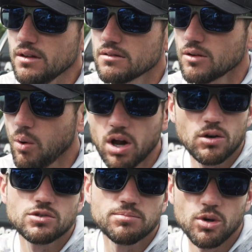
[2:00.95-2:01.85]
water
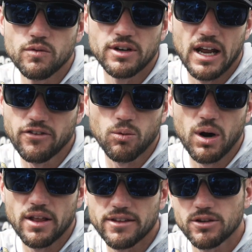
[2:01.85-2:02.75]
was moving
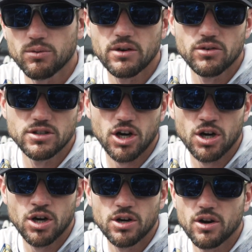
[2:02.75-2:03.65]
everywhere that the river
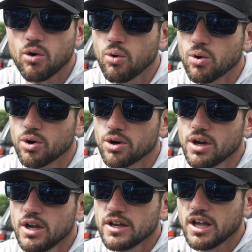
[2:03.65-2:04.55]
turned or
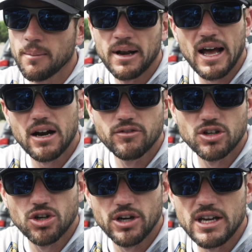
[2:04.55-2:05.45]
coming out of a
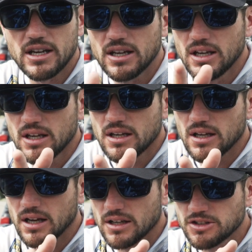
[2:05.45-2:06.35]
creek,
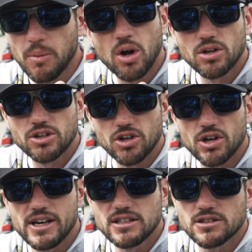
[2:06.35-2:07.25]
smaller
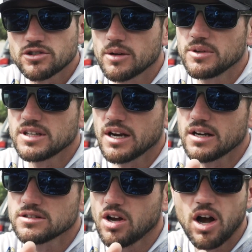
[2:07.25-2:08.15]
creeks and
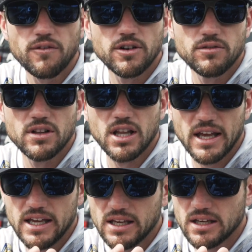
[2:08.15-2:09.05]
tributaries off of the
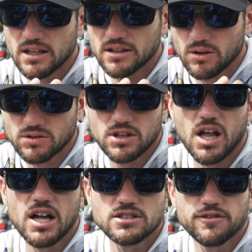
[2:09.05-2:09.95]
lake. There was
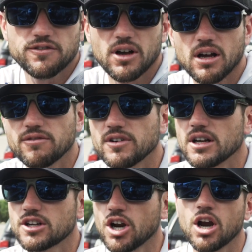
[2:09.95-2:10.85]
lots
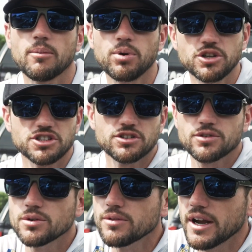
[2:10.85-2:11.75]
of current pushing
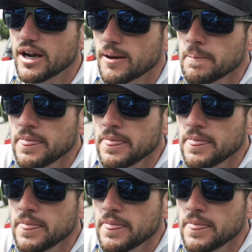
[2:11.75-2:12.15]
through there.